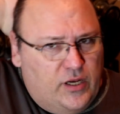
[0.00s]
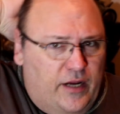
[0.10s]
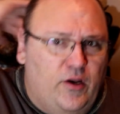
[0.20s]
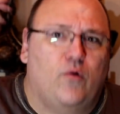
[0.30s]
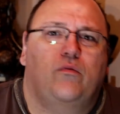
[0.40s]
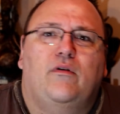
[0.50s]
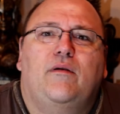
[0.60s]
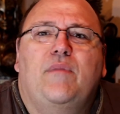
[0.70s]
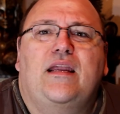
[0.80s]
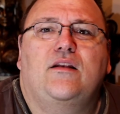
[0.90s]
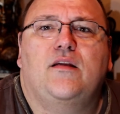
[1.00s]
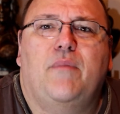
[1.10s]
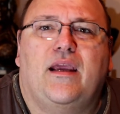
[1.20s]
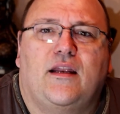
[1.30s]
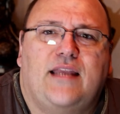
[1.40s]
and I don't mean to
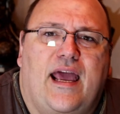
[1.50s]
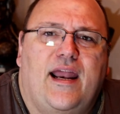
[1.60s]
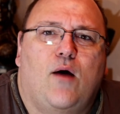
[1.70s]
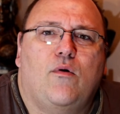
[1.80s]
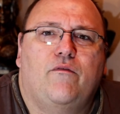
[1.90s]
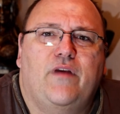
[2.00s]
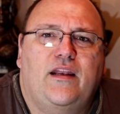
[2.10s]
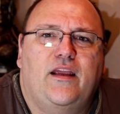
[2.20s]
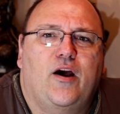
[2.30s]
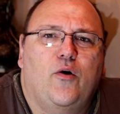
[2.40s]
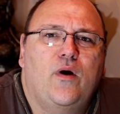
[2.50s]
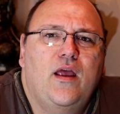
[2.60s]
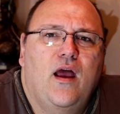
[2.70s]
make a 10-hour video